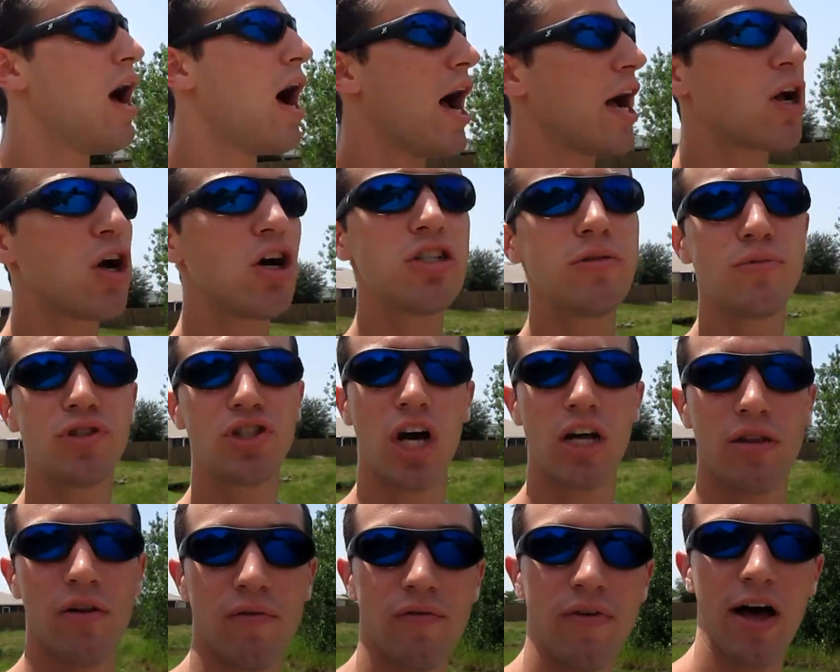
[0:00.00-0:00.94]
I called him
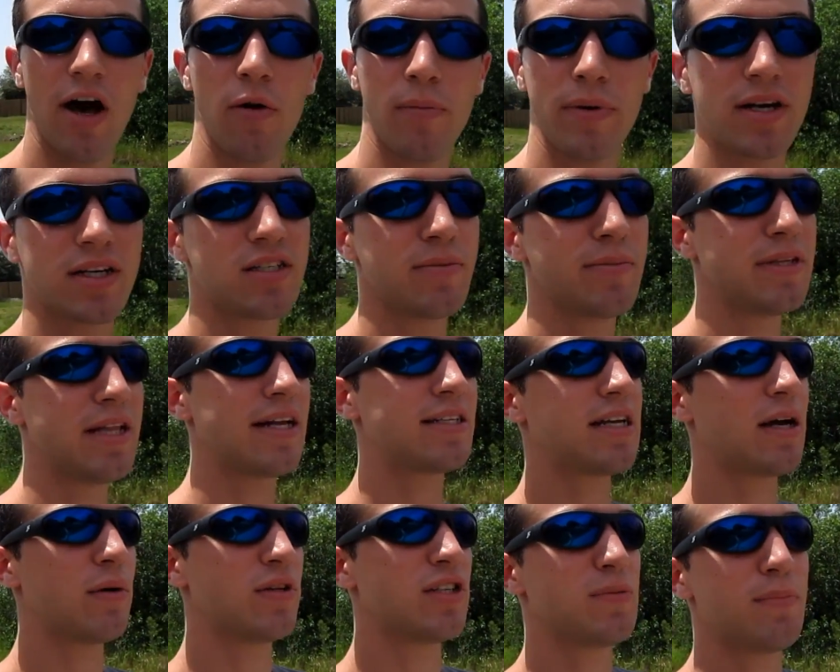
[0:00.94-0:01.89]
John Lovell because, I mean, that's
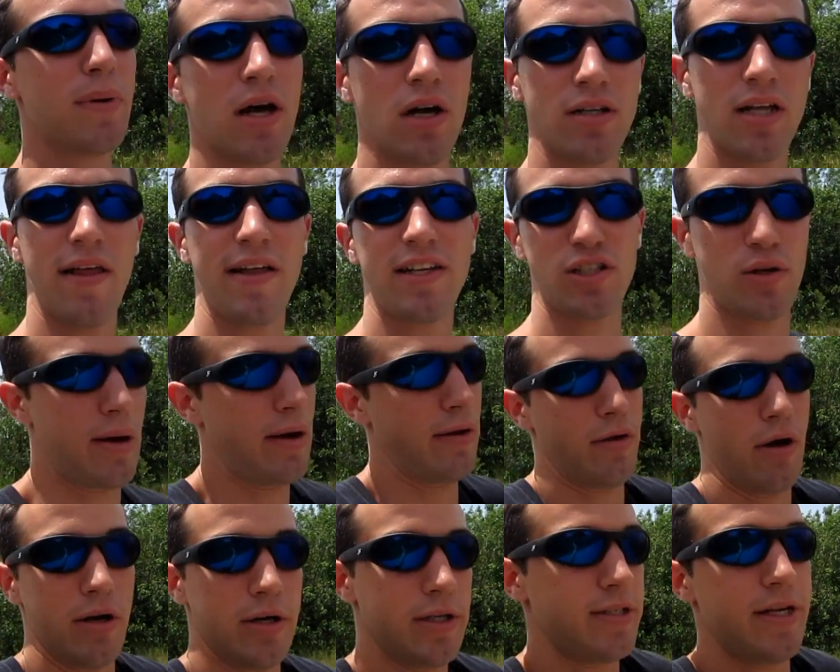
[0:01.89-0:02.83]
how it's spelled. That's how I
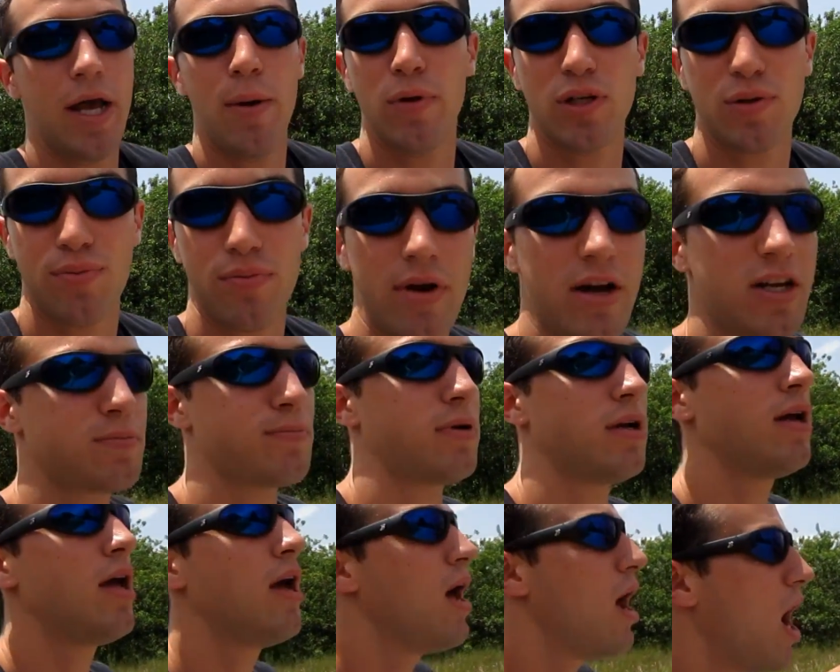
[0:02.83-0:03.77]
thought his name was pronounced,
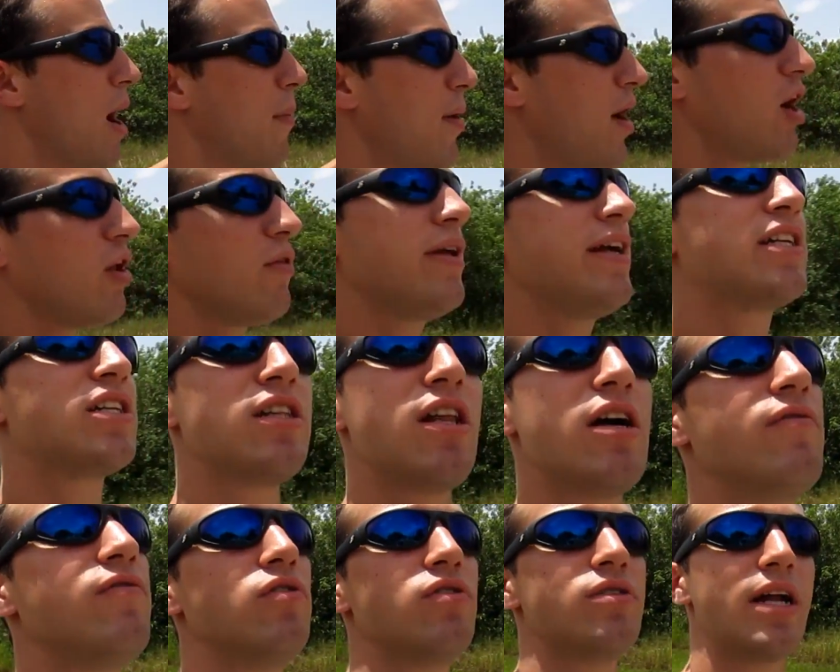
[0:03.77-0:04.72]
but apparently it's
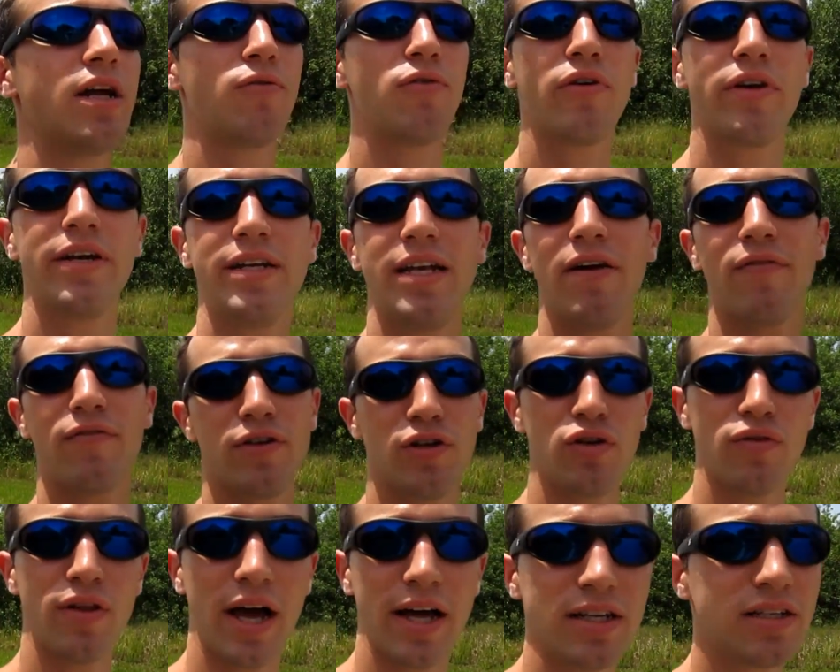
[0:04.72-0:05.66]
Lovell, and I really never
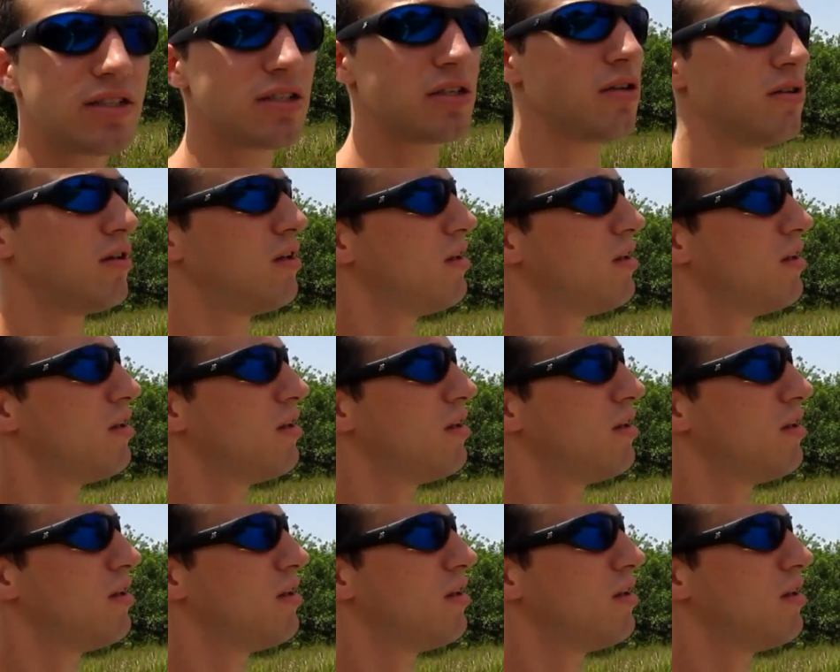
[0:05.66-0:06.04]
knew that until